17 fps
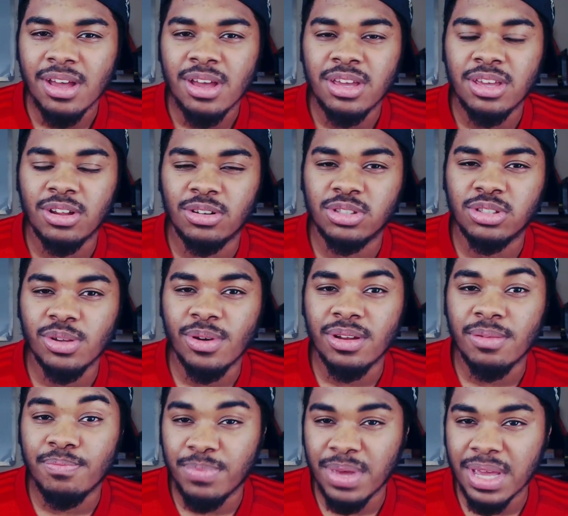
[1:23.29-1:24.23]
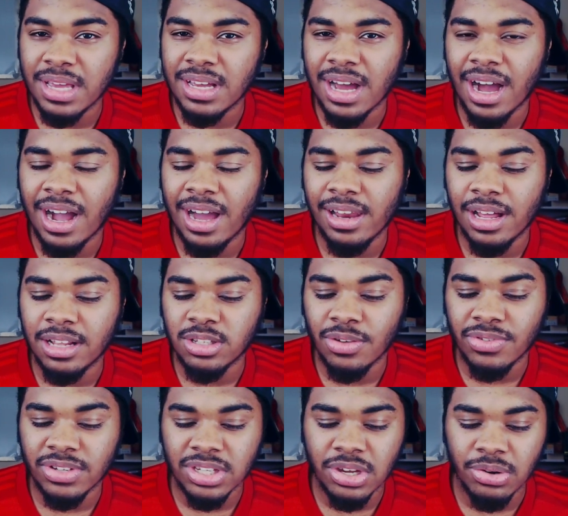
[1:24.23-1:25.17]
You know, some of the big highlights of
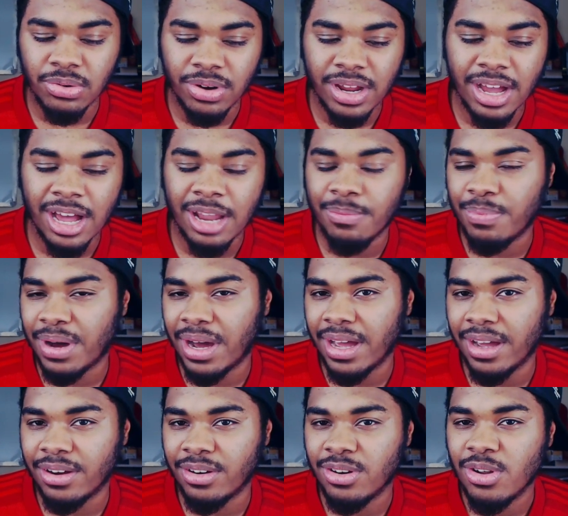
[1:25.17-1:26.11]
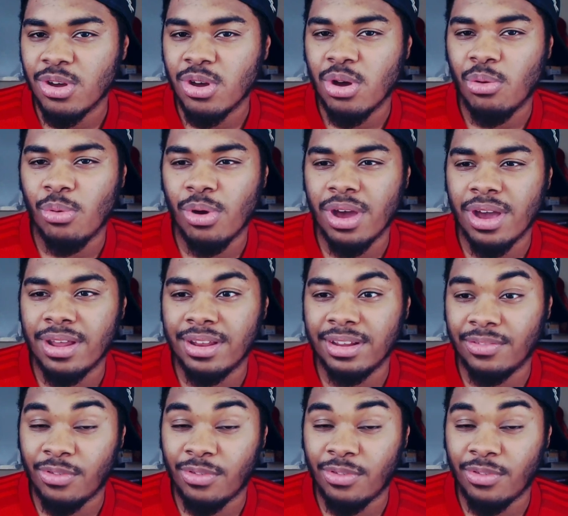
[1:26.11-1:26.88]
his career at Bayern were, the